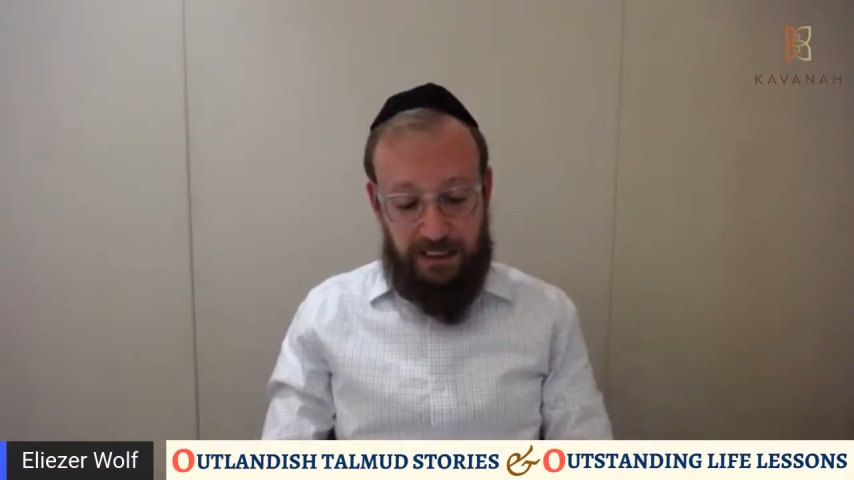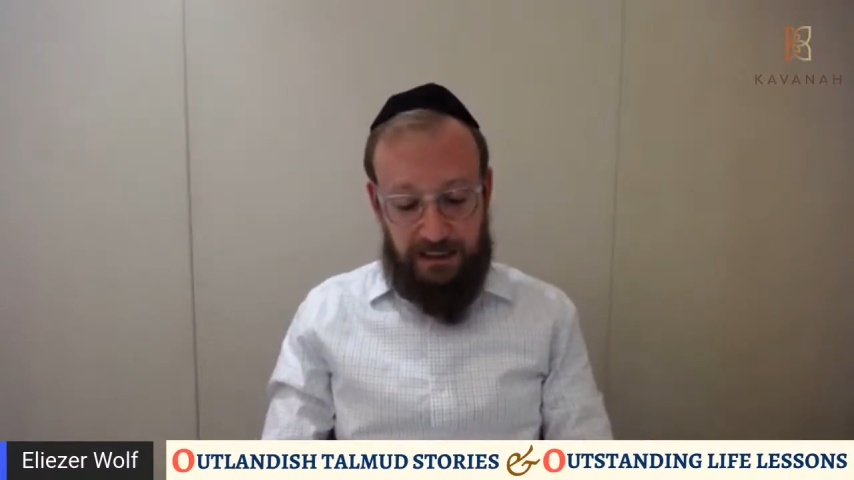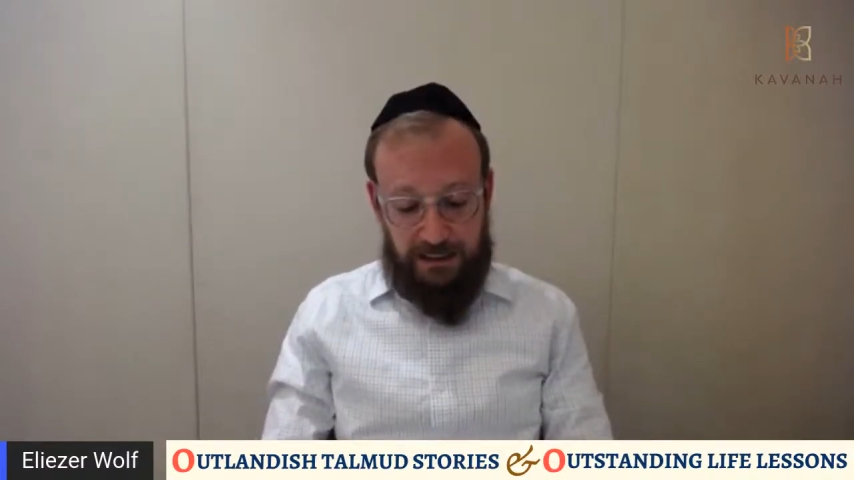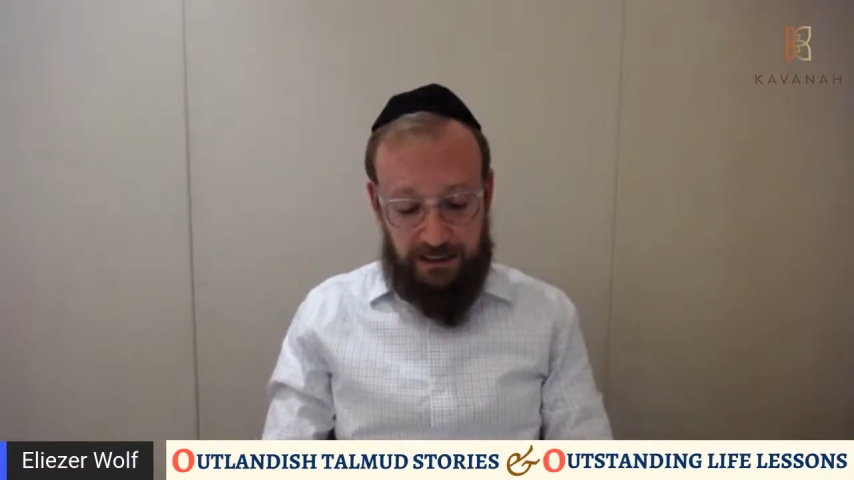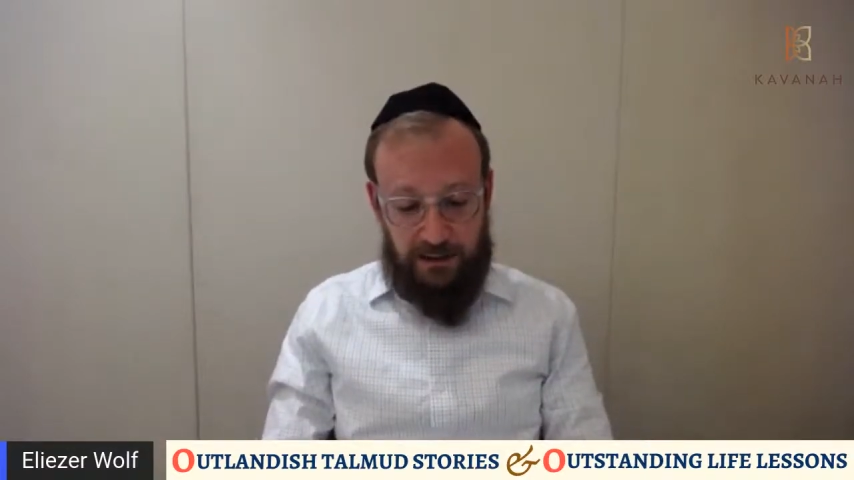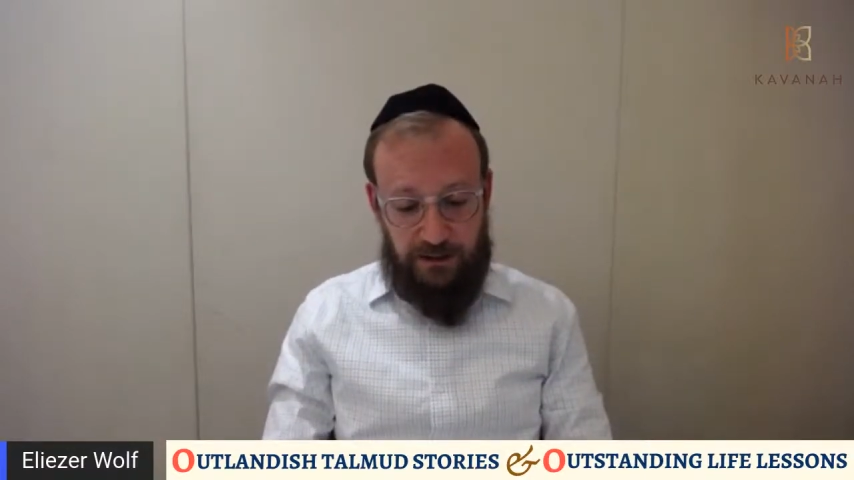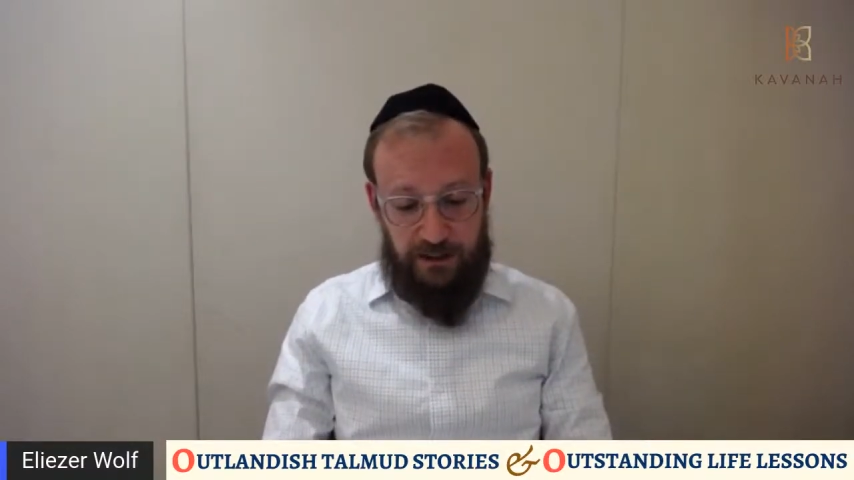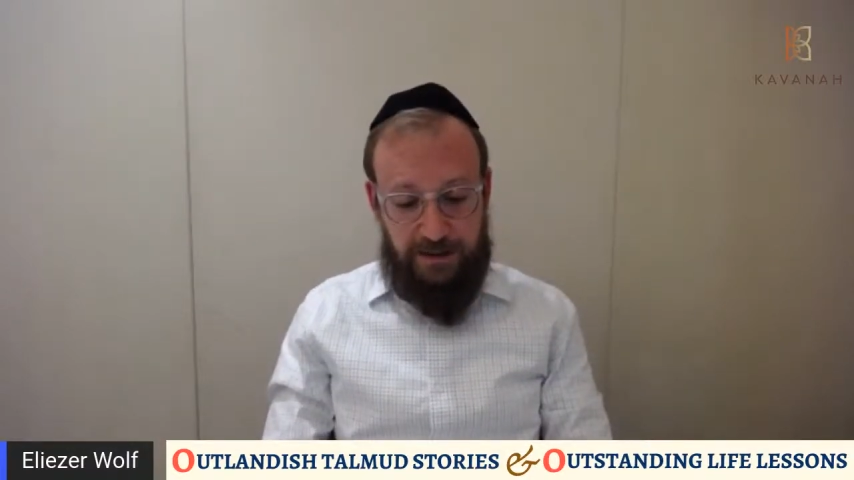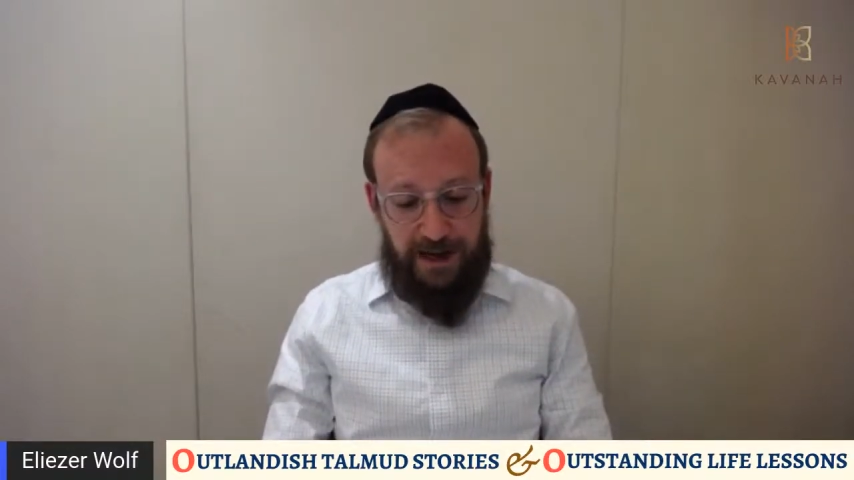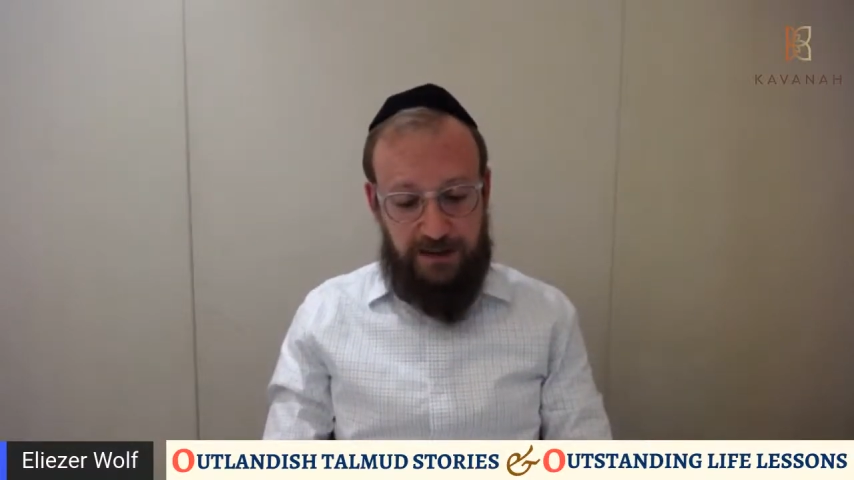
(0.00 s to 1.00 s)
let's learn
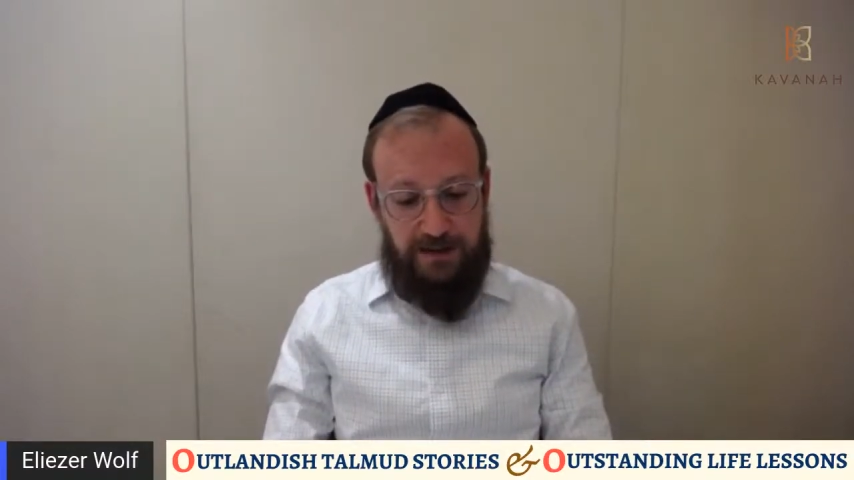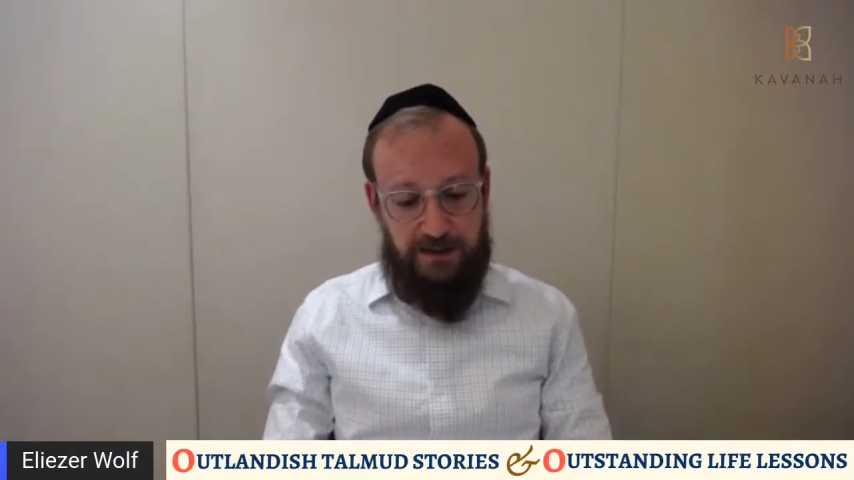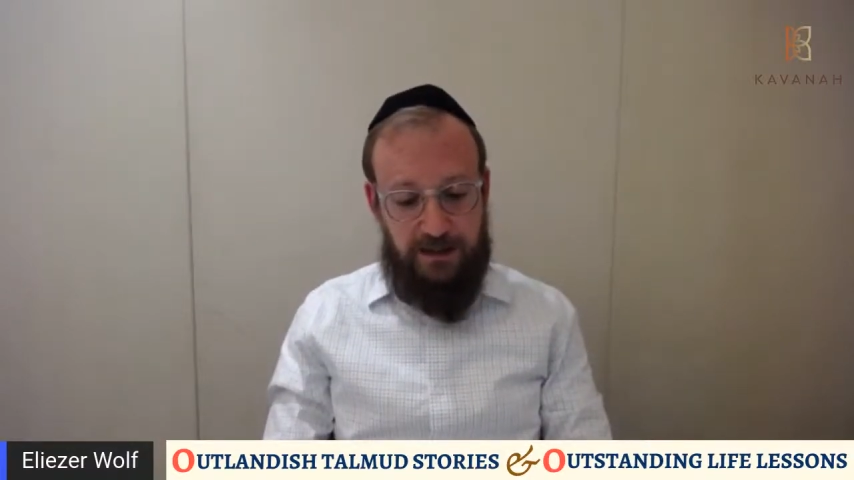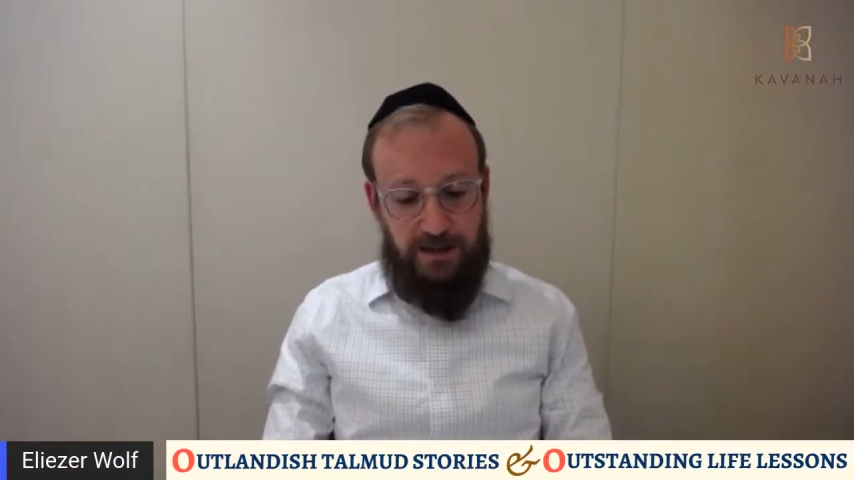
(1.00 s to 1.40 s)
about